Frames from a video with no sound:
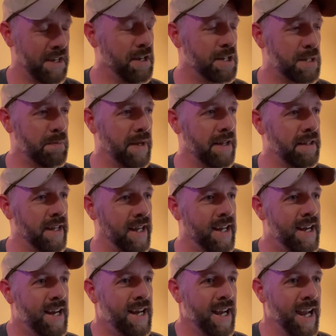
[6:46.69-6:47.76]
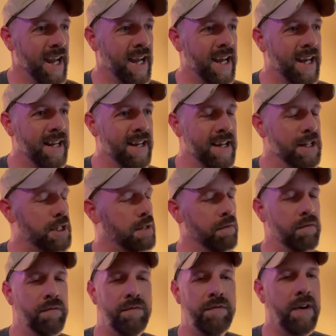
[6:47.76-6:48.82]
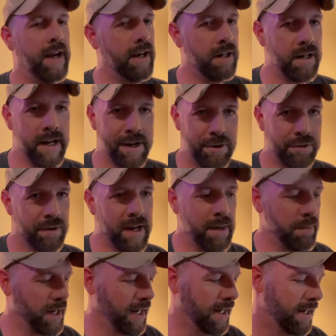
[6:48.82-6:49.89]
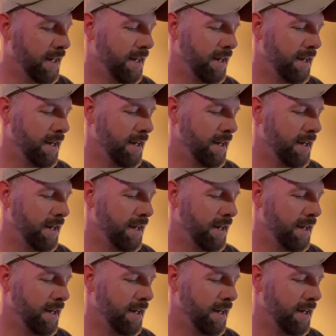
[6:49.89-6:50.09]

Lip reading: You smell it and it's very creamy.